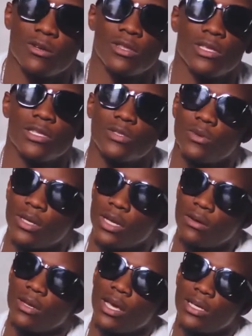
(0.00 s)
on this one,
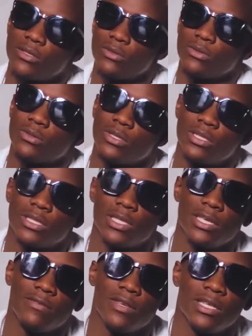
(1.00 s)
I'd like to
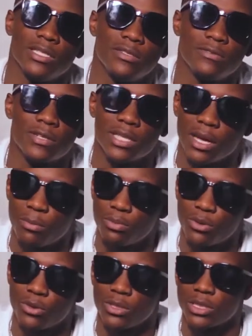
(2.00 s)
give it a different
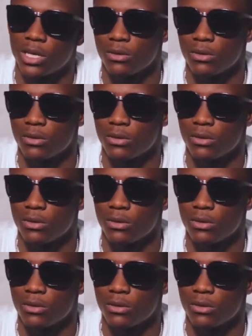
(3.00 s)
approach.